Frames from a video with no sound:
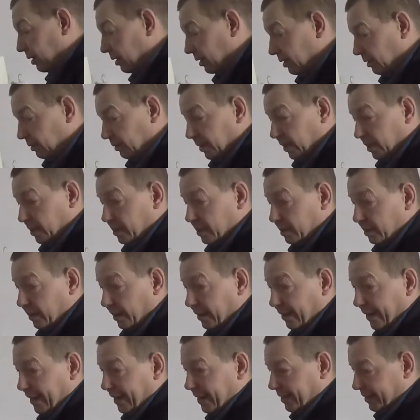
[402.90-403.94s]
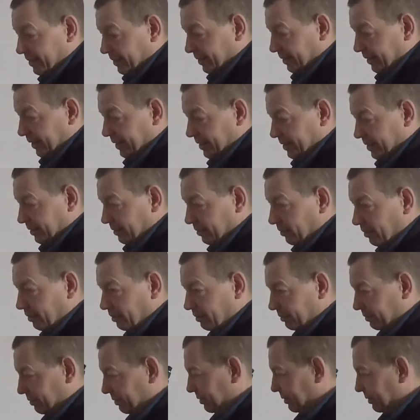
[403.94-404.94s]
Which, no, it's not